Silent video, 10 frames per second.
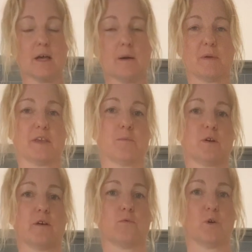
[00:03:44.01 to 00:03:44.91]
But then when
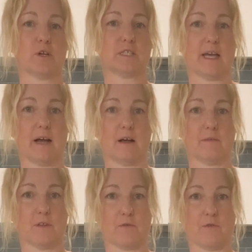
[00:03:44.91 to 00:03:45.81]
I've worked out
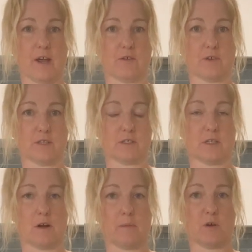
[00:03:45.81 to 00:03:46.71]
the fragrance that
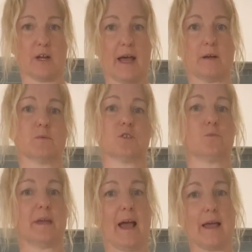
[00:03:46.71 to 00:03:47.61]
I'm going to add, which will
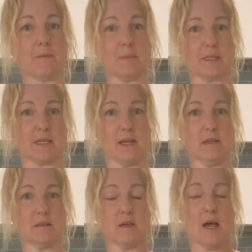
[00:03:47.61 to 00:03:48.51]
be 8%,